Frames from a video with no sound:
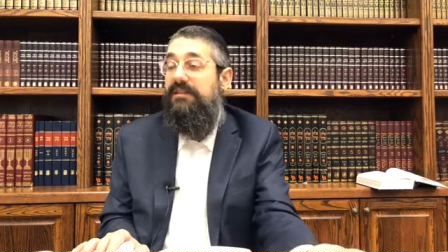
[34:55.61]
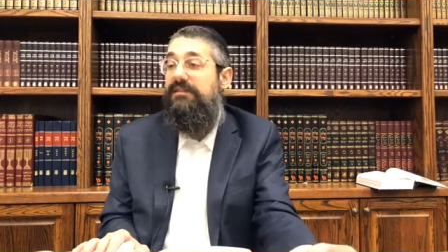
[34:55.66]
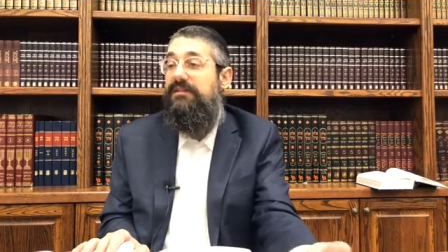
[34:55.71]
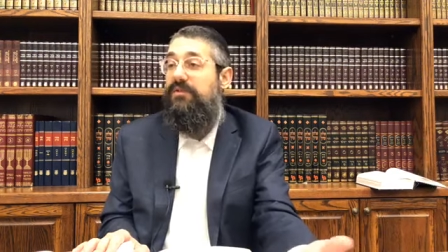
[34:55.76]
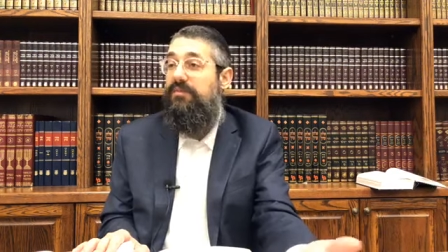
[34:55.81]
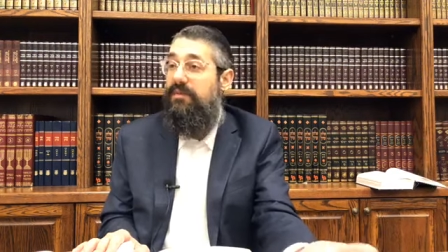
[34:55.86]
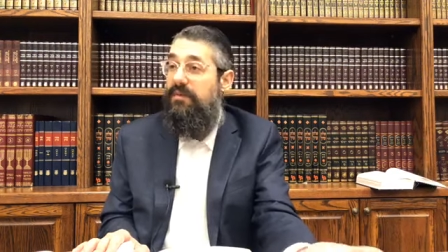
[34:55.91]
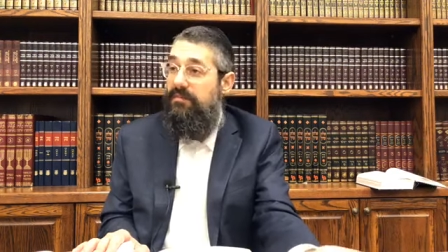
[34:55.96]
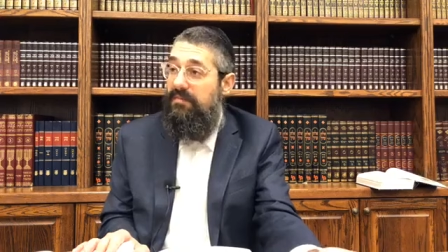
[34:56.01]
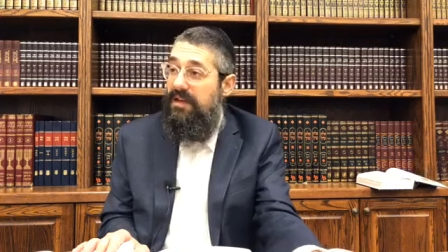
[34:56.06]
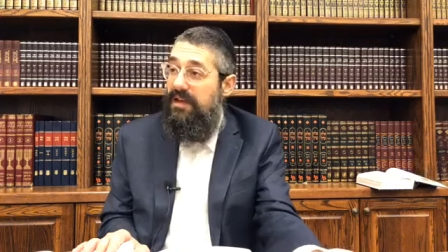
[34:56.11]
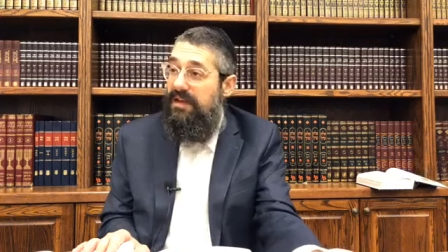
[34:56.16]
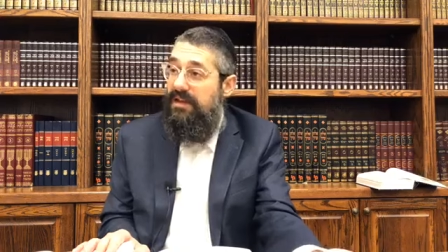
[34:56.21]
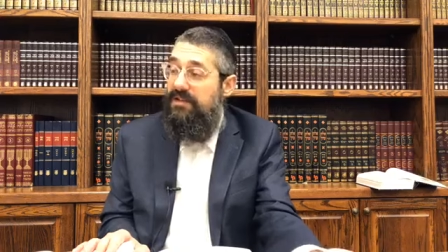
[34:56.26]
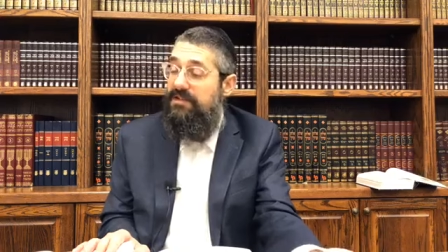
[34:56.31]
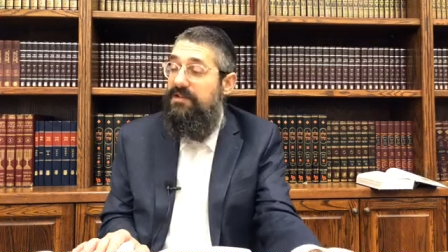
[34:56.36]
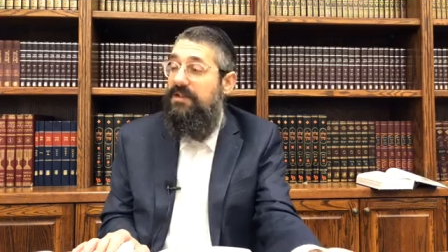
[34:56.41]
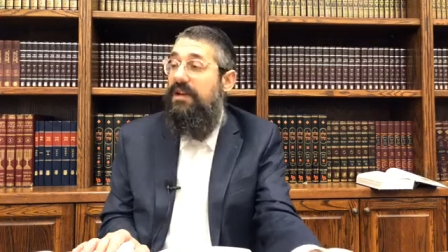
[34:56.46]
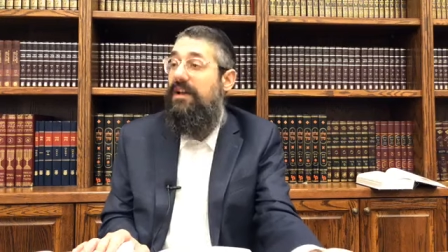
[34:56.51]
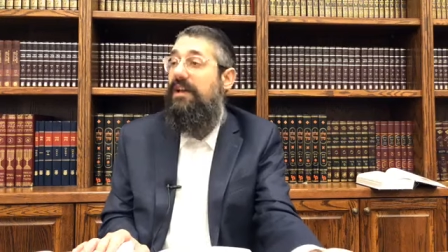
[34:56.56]
human
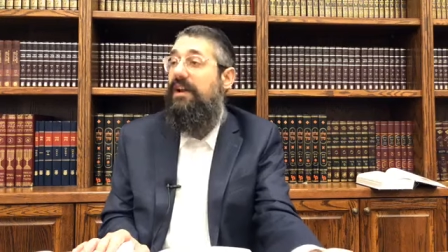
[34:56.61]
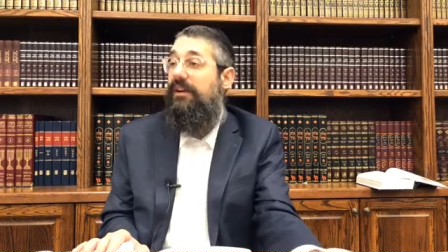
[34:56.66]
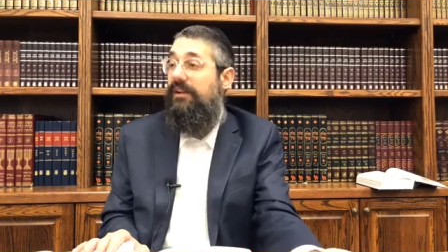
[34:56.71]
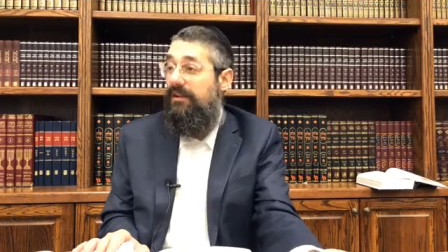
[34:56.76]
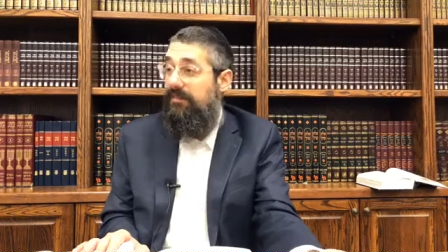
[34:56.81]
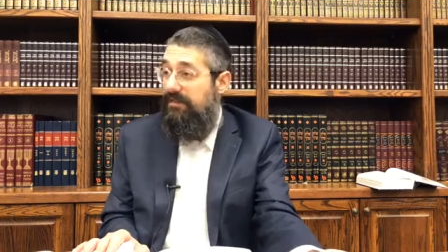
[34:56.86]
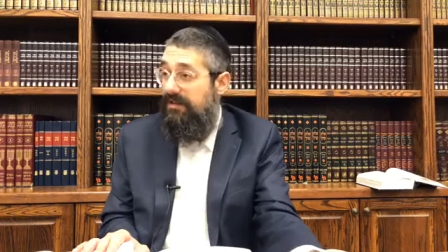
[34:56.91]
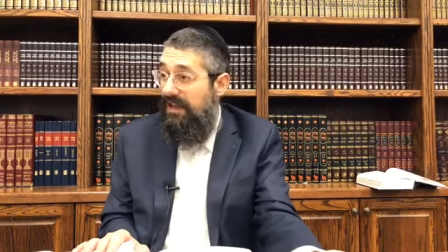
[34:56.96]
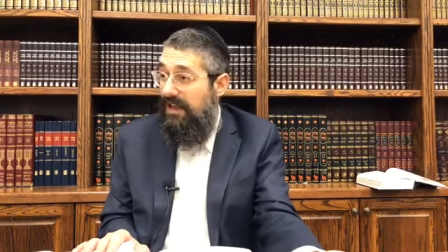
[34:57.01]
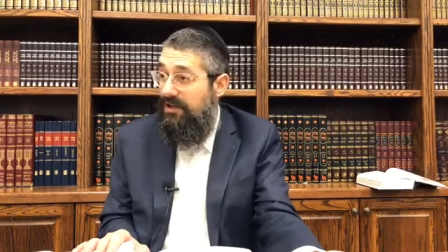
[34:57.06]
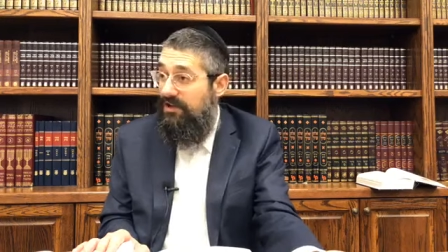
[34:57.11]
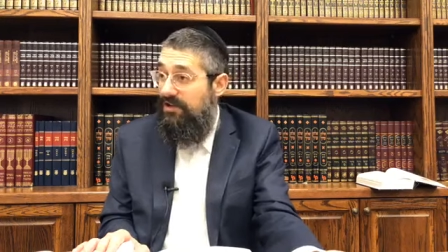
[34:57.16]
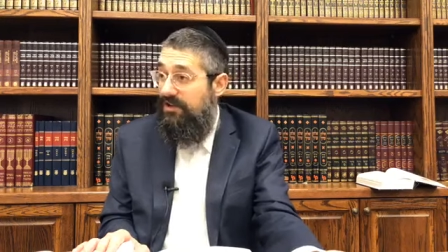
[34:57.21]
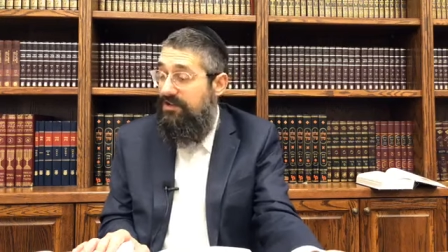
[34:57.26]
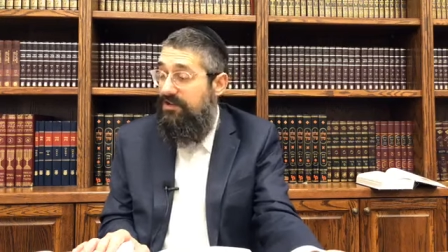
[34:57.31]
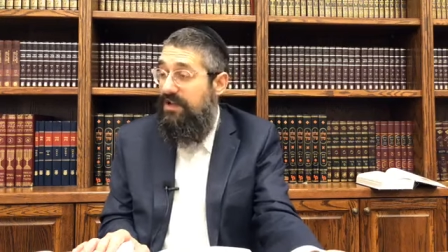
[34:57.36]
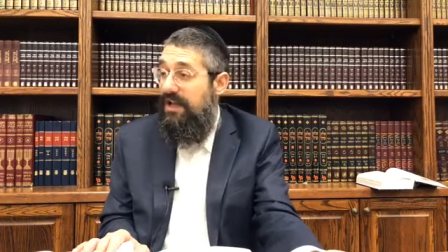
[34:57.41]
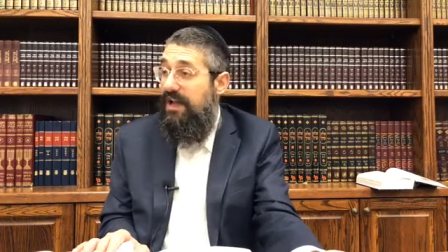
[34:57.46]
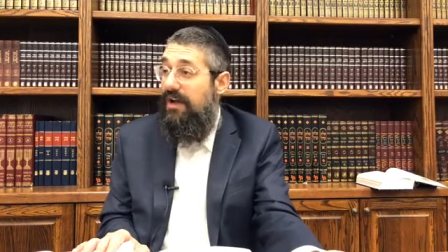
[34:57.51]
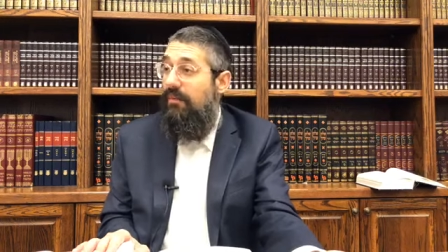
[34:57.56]
beings, in our limitations,